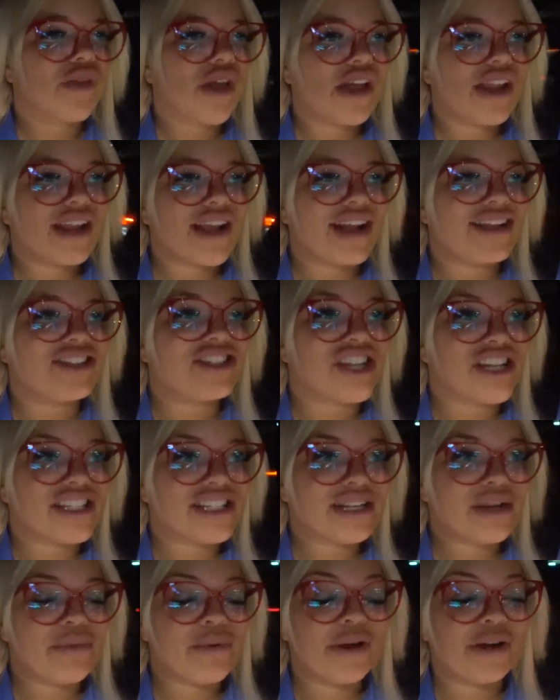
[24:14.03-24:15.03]
And I got
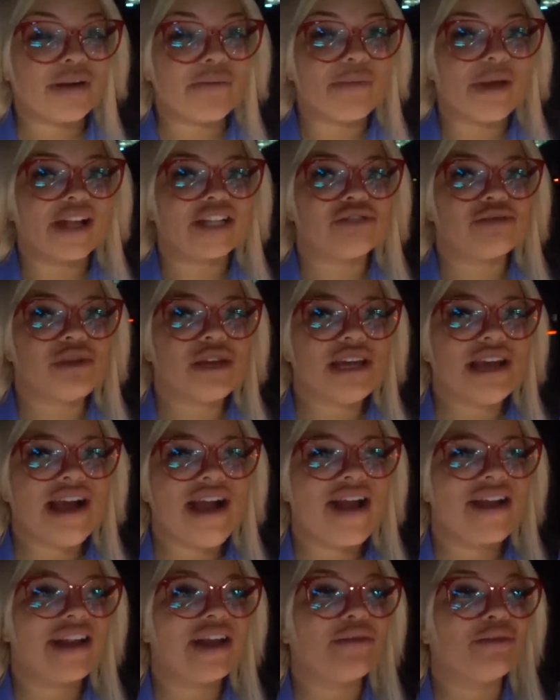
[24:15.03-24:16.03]
Jason a pair to match me,
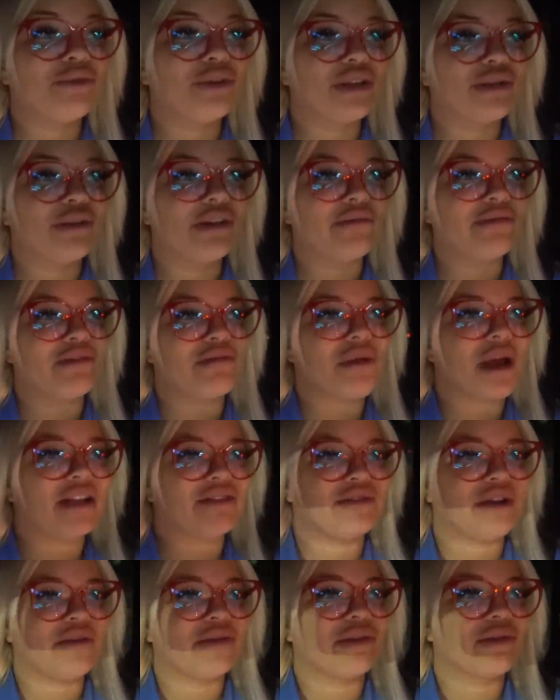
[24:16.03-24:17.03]
and I really want him to match
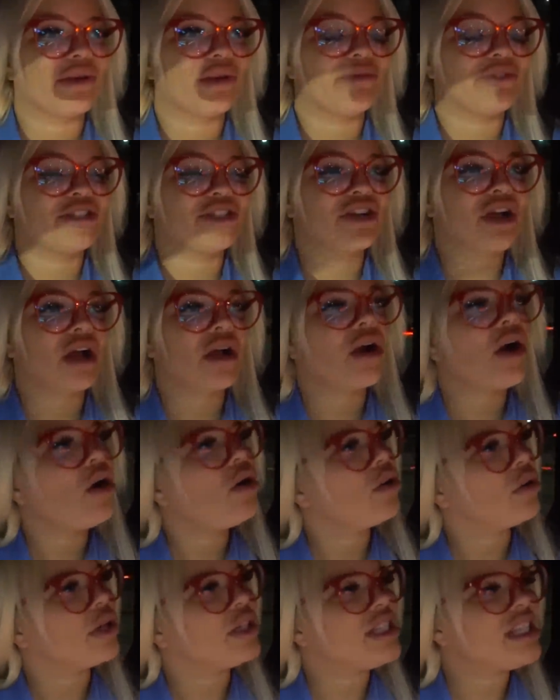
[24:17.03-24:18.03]
me. I want to wear him to Chicago.
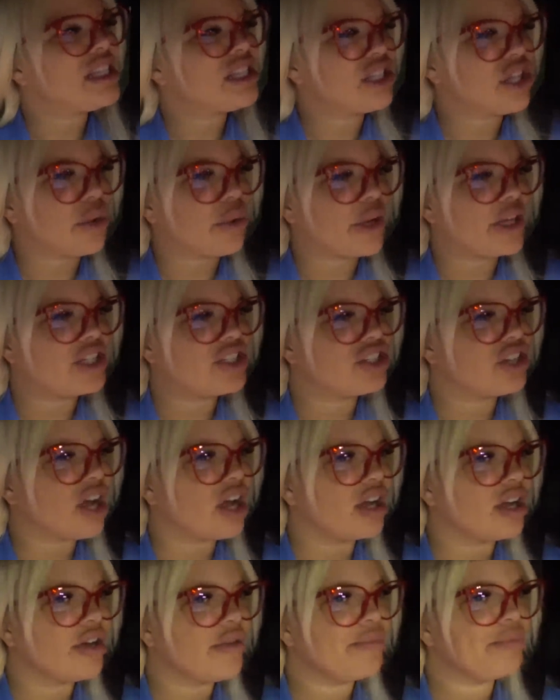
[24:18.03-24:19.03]
Oh, is it snowing in
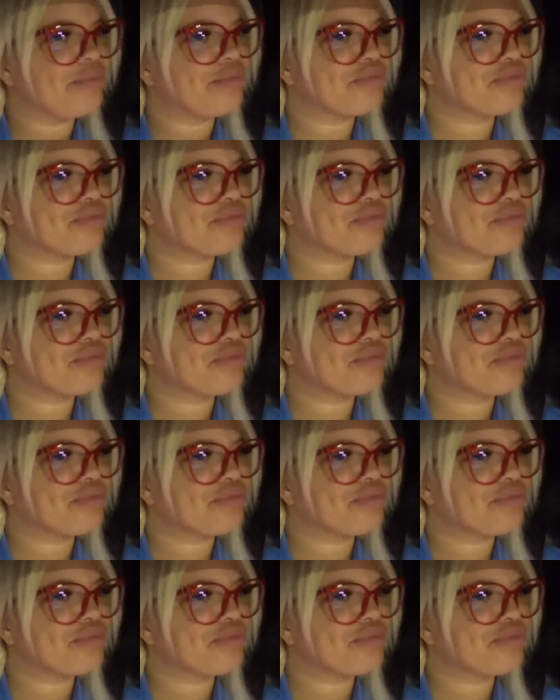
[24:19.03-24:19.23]
Chicago? I